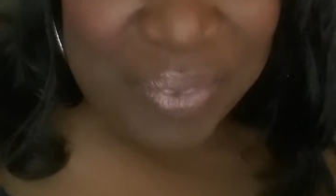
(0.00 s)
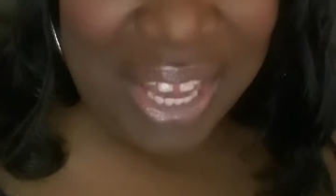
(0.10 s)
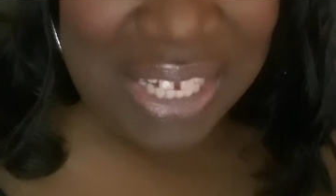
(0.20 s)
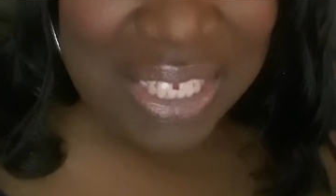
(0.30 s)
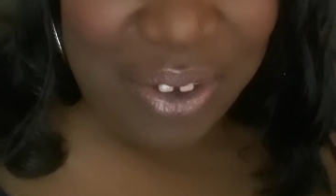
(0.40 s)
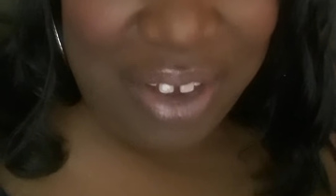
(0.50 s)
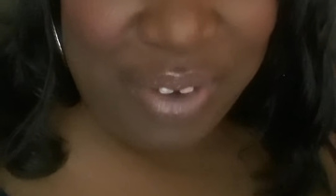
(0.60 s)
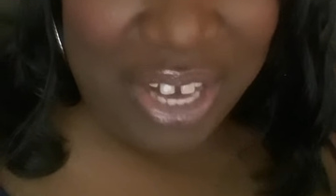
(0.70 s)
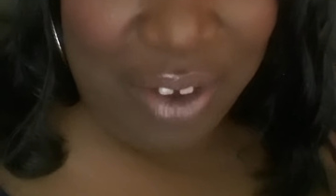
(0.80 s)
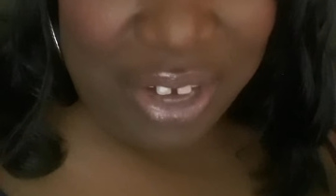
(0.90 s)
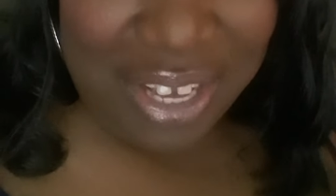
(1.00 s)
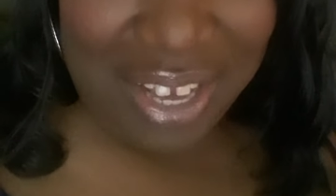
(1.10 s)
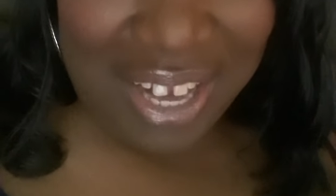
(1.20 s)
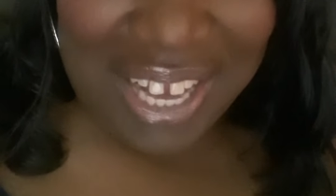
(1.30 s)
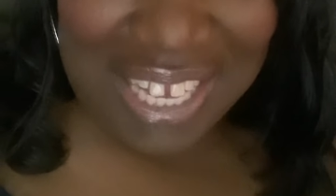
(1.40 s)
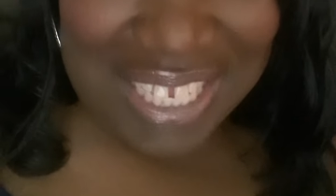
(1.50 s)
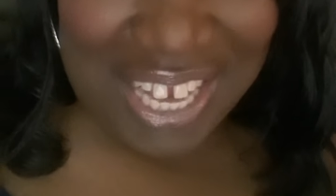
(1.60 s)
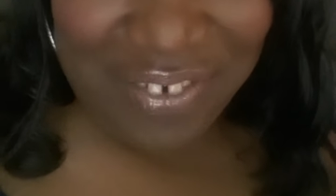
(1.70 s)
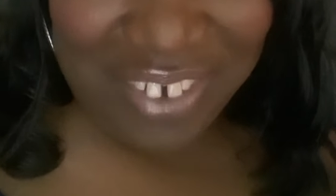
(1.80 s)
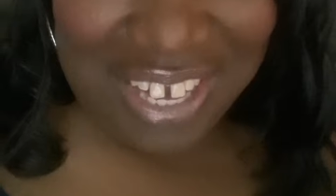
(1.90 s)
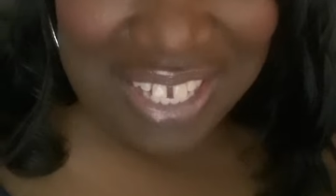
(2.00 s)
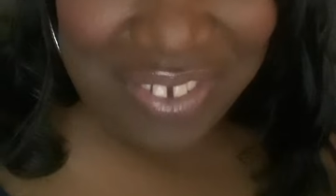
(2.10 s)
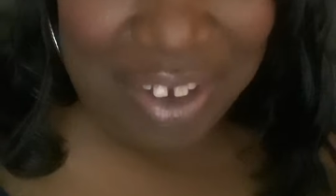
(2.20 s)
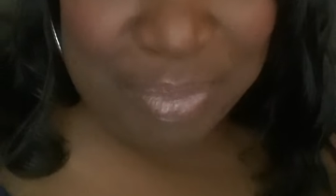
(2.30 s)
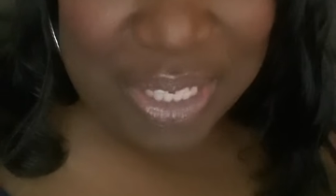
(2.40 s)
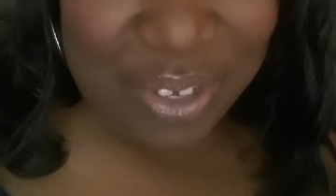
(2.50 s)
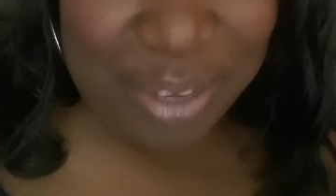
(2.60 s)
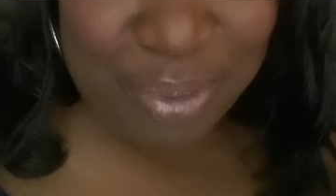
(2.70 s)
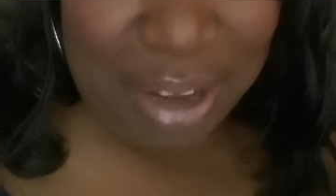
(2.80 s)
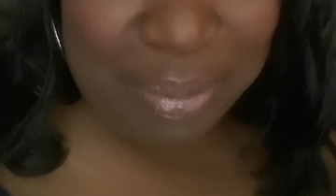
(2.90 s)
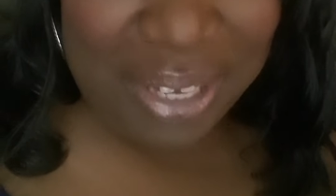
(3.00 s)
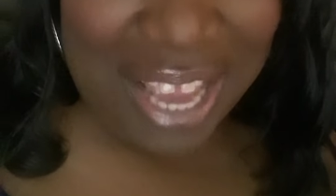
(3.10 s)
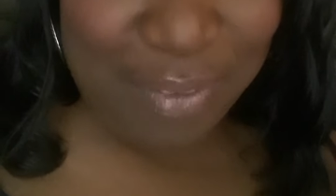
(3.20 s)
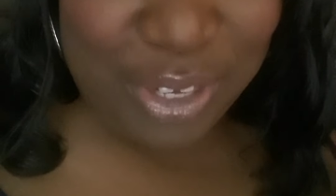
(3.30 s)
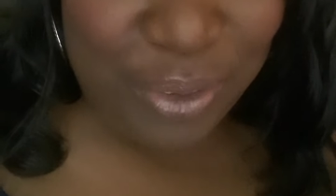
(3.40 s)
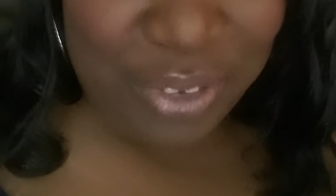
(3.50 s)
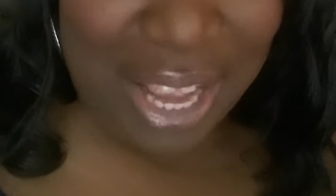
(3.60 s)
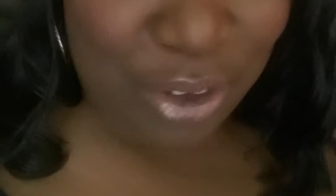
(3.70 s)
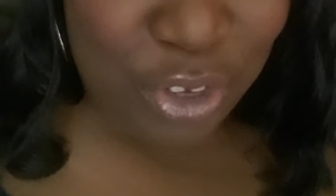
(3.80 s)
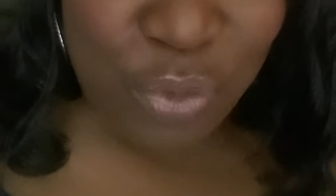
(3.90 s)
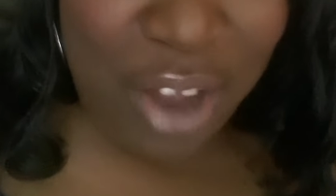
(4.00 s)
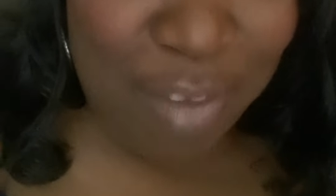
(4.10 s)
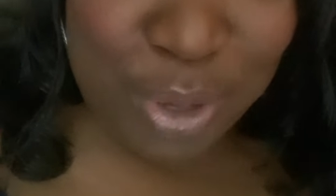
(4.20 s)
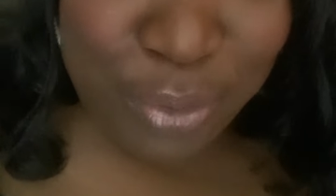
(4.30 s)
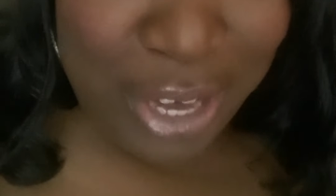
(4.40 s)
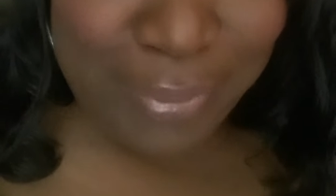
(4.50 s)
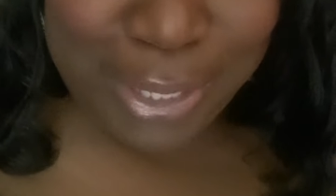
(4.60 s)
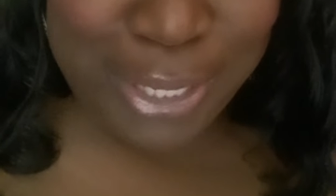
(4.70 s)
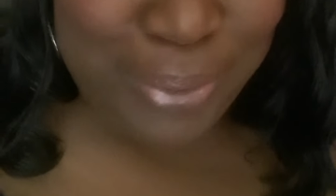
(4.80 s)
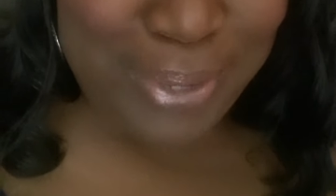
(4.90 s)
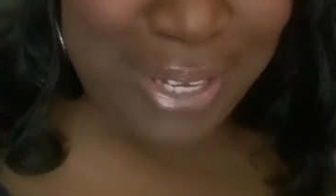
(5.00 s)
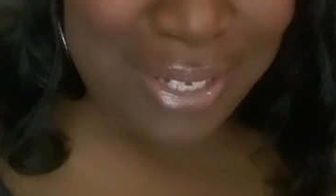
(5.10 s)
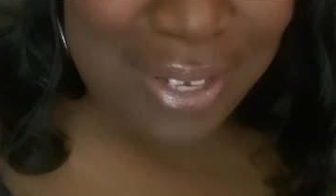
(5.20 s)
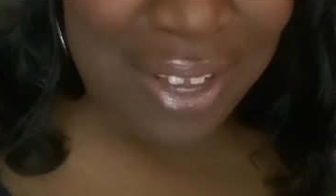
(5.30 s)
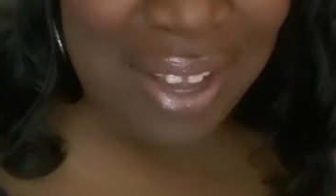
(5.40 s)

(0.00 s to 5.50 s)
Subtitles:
And so every now and again, like I said, for Easter, I'm just going to probably have a donut. I don't know why I've been craving a donut.